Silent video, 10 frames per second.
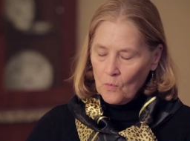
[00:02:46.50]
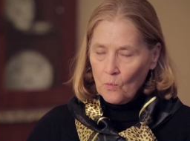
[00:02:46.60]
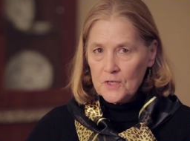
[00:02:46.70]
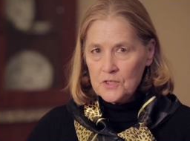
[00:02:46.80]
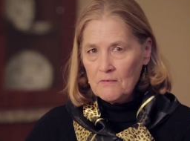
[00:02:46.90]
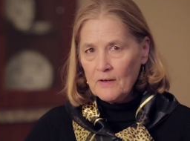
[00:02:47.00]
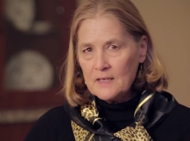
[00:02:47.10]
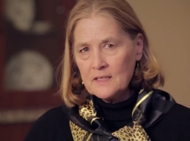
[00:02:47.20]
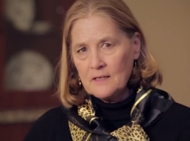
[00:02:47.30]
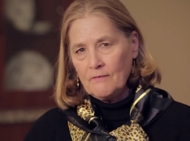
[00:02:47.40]
Once you've
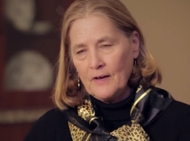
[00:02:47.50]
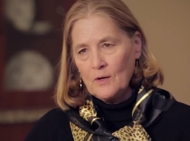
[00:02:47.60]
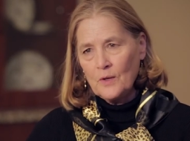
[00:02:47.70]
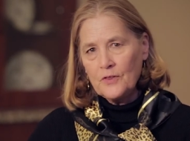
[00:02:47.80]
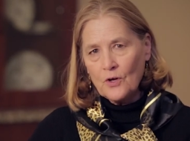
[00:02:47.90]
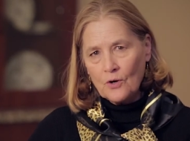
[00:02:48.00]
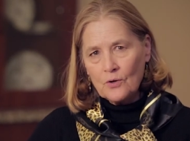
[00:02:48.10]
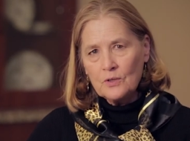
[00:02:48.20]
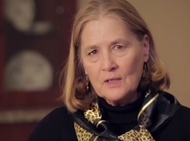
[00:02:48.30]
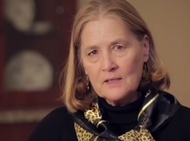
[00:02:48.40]
identified what the
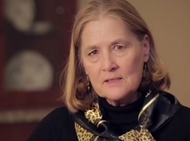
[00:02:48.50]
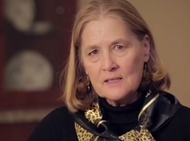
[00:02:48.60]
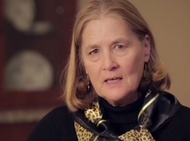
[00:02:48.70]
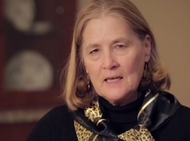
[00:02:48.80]
goal is,